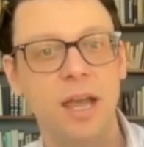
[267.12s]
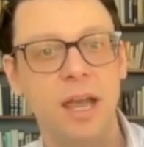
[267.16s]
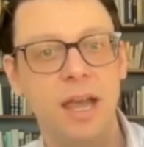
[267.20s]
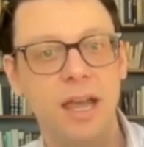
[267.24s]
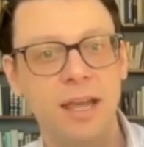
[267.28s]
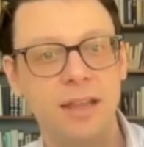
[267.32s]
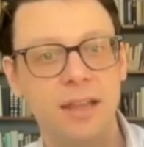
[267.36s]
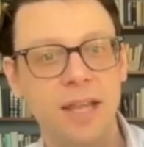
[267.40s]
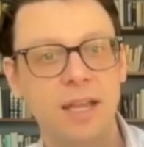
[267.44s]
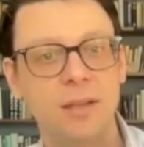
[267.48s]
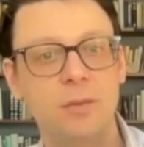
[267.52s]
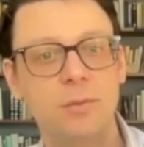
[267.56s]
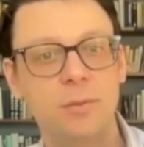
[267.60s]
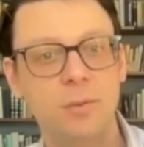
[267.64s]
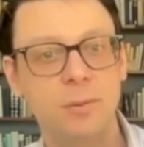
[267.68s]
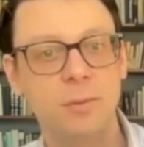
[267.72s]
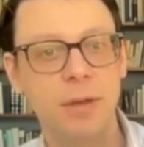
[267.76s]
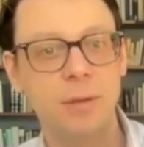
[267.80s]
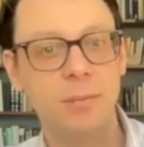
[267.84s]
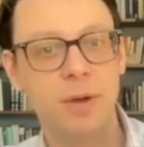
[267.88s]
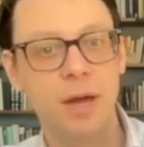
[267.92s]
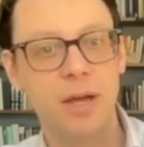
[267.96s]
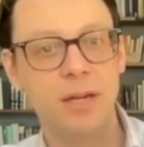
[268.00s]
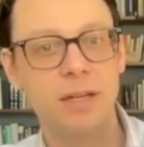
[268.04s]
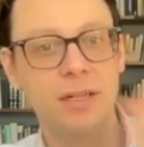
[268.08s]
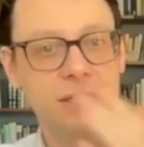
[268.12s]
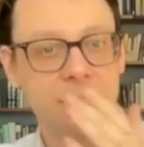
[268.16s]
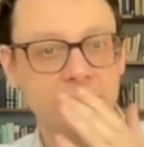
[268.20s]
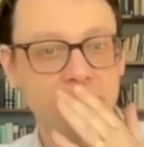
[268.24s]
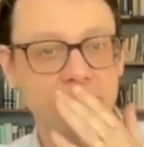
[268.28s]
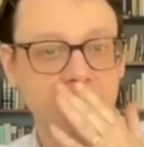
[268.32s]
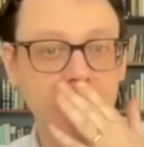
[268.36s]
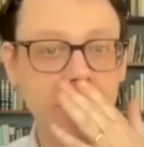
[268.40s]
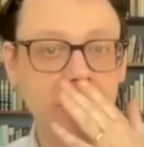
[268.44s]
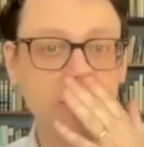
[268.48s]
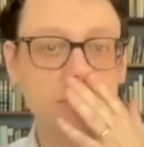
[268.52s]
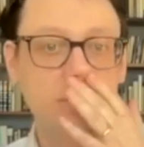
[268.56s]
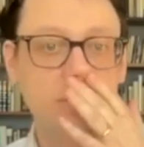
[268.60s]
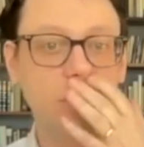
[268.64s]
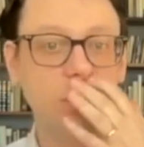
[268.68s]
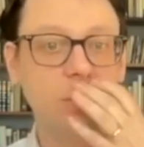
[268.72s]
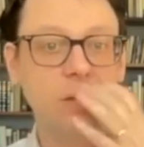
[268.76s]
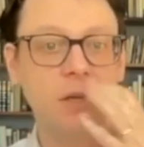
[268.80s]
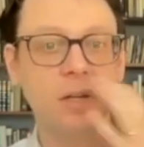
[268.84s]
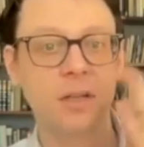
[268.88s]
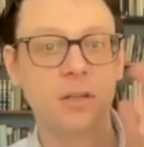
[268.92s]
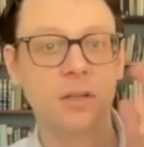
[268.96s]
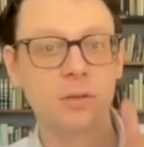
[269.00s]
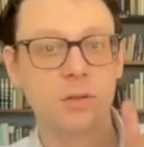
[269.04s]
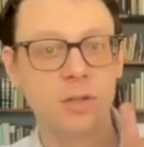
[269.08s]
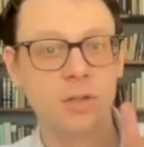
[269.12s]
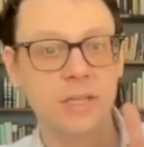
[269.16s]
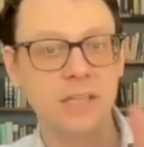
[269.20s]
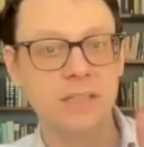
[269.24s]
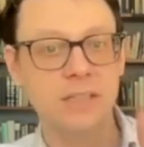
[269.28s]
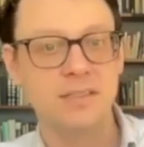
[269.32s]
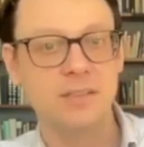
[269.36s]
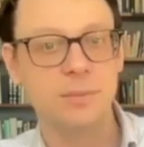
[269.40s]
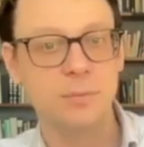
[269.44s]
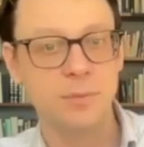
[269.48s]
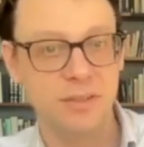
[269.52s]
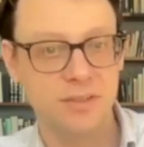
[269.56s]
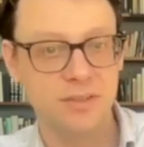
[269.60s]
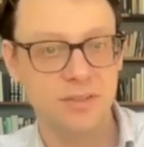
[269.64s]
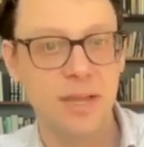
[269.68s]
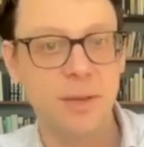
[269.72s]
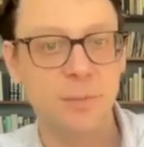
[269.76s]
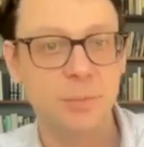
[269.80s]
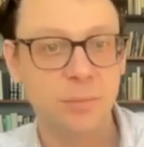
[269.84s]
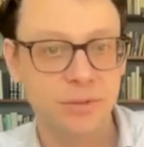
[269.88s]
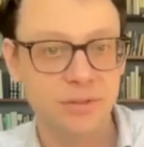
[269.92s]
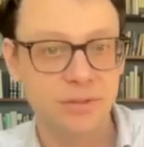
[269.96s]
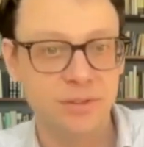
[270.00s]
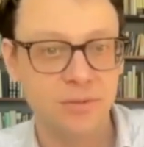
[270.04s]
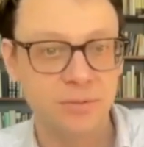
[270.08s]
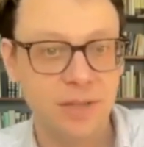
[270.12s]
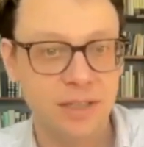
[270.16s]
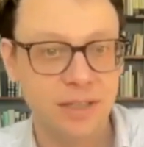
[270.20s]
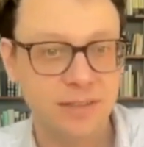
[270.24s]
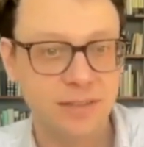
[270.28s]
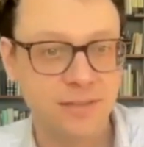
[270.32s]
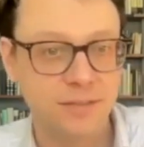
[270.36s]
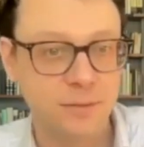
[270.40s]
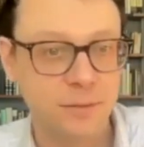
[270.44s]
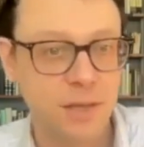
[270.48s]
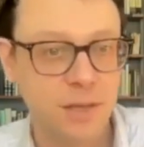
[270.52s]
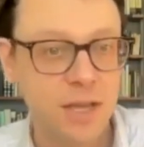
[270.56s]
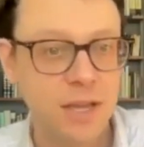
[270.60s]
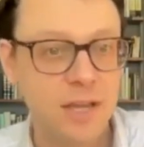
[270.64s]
And that's what Maimonides thinks. So we're going to look at some examples of this.